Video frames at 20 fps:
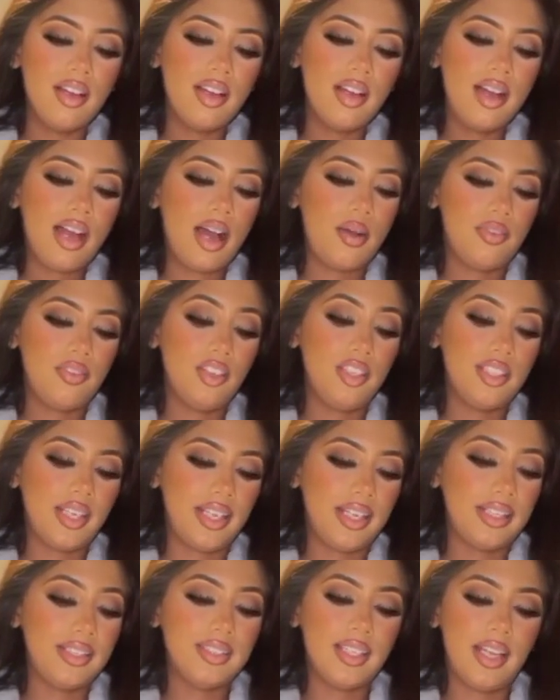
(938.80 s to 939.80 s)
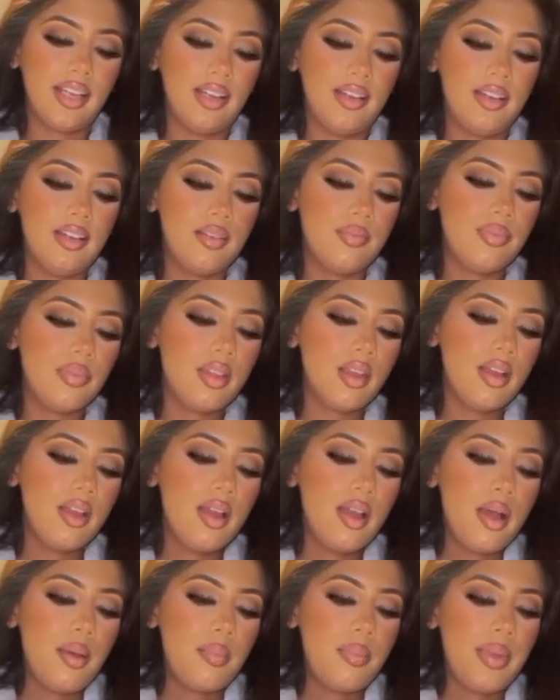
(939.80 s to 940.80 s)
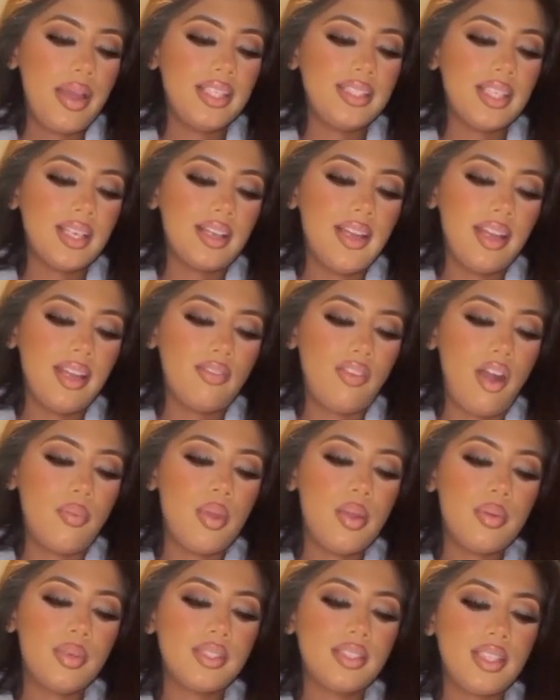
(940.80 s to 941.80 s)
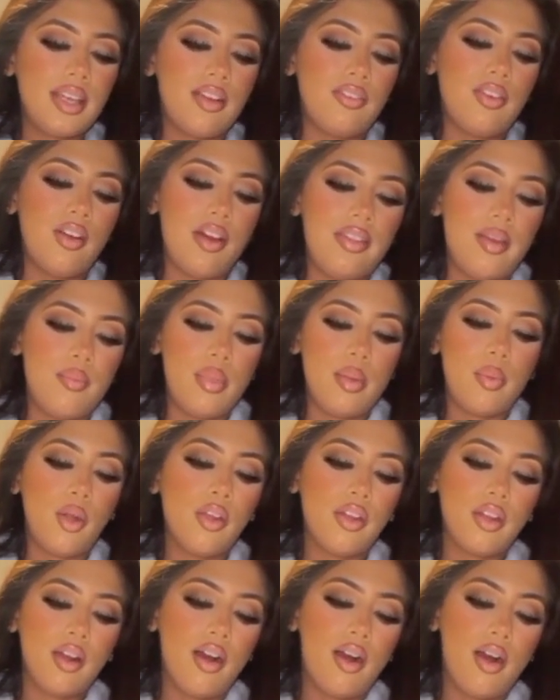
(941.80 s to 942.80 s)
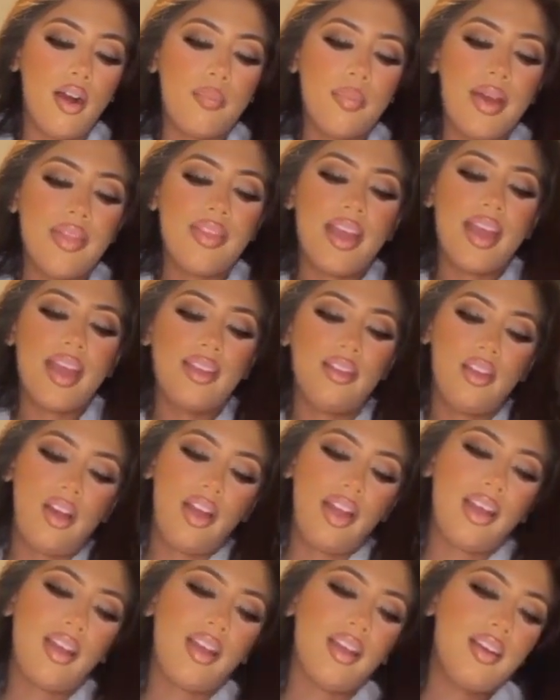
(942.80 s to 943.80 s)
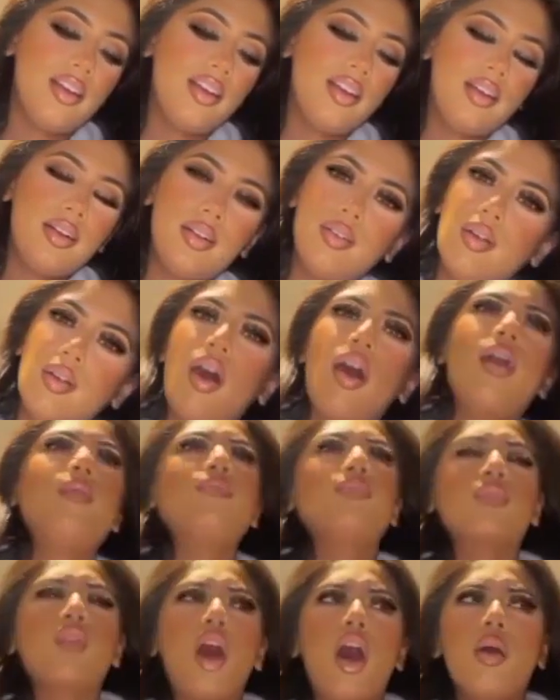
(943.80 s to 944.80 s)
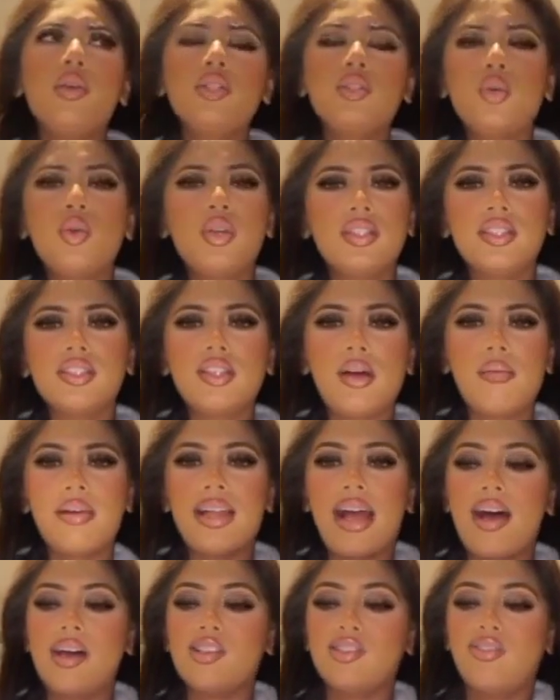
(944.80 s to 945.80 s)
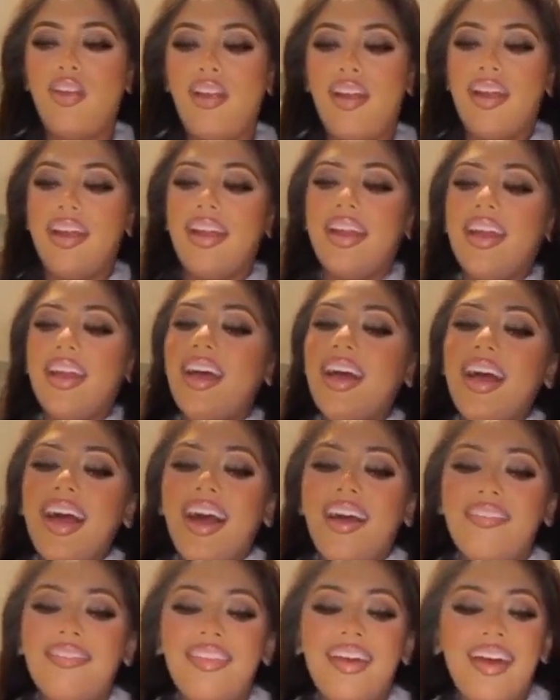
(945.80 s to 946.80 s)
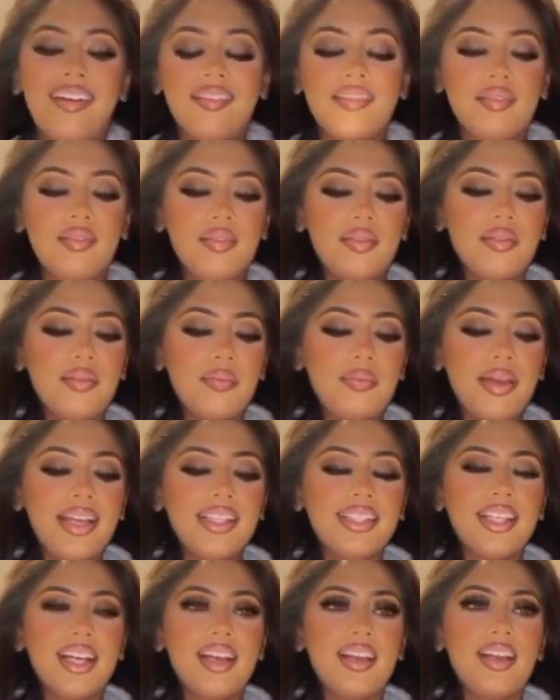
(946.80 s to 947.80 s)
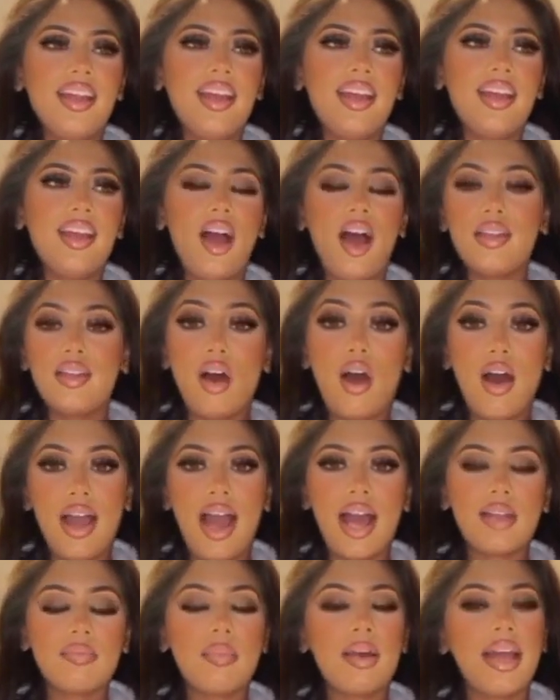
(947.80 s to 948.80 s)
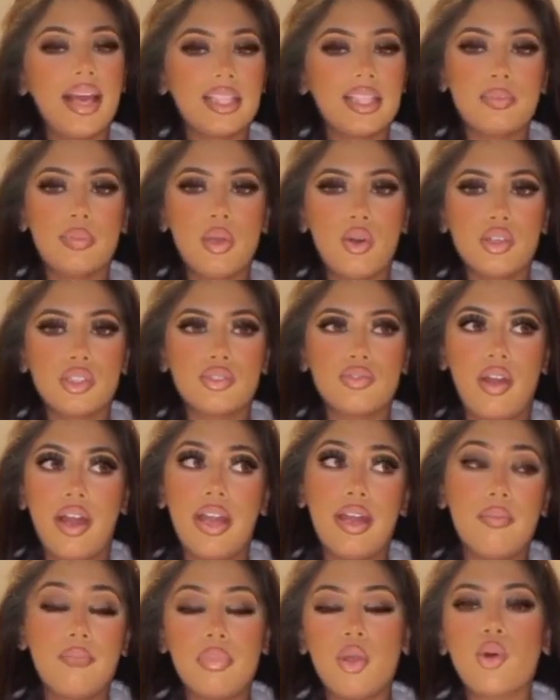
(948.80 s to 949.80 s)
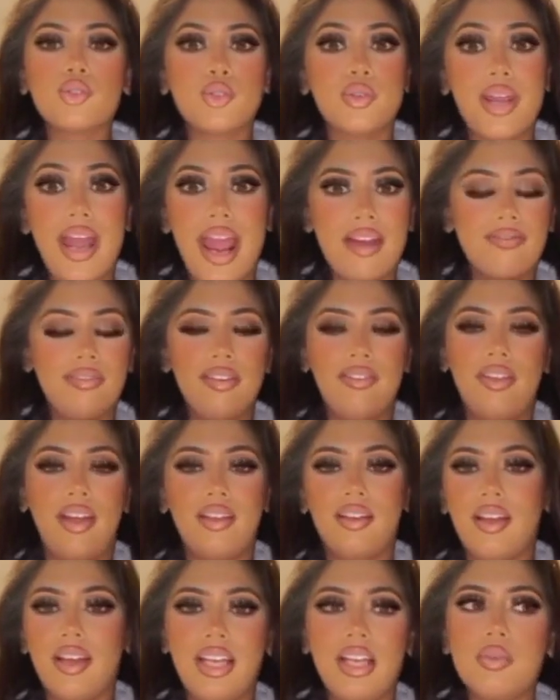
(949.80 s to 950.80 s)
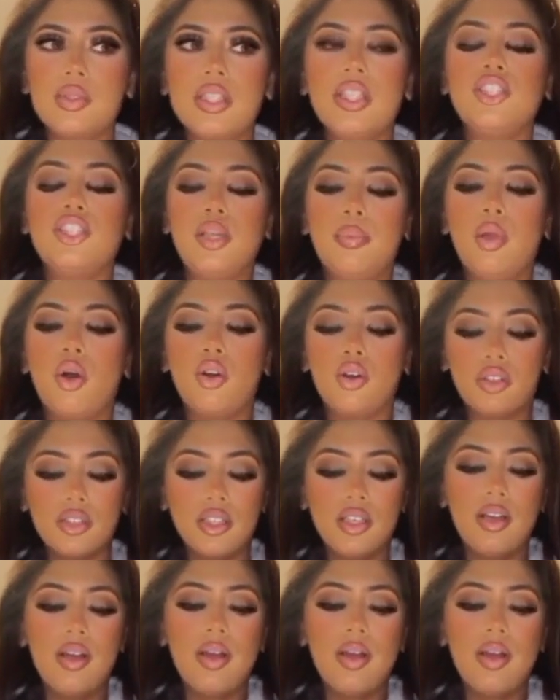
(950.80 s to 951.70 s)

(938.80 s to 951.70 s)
however you say it. Basically, right, we was together, and then we broke up, and then like, I was talking to someone else, right, and then basically, I had my ex blocked on everything, like he was literally blocked.